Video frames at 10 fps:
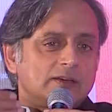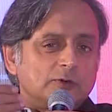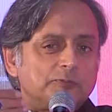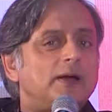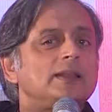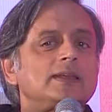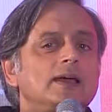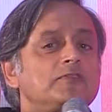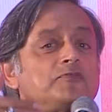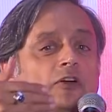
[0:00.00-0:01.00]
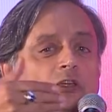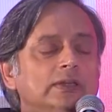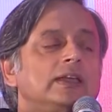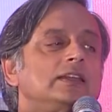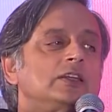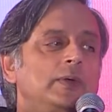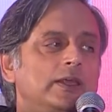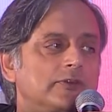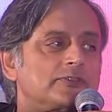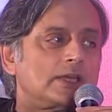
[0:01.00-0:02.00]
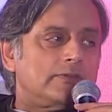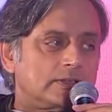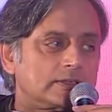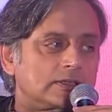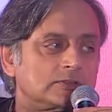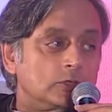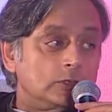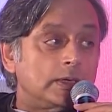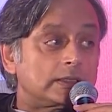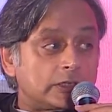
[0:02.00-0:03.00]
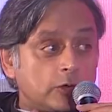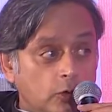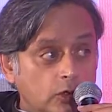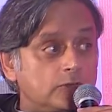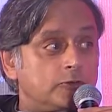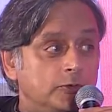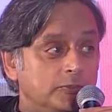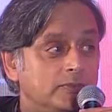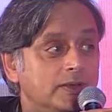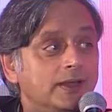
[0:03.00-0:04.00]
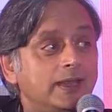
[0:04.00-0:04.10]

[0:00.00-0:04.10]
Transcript: Upadhyaya, following in the wake of Savarkar and Golwalkar, all of whom,